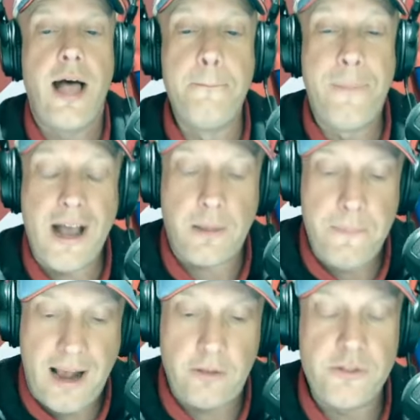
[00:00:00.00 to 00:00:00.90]
a Beck
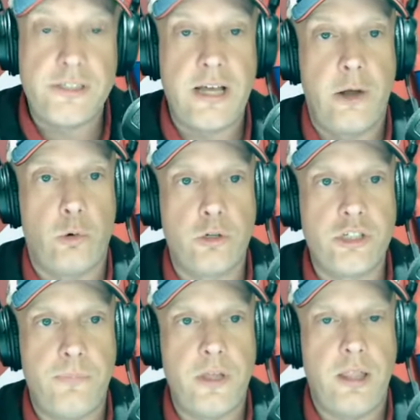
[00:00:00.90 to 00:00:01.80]
Malenstyn or
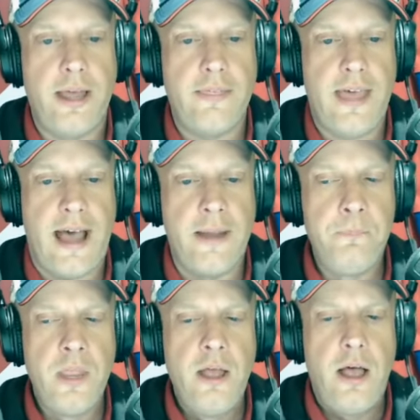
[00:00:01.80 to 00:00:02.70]
something like
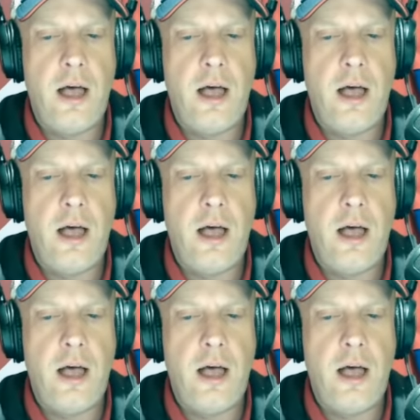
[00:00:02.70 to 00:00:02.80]
that.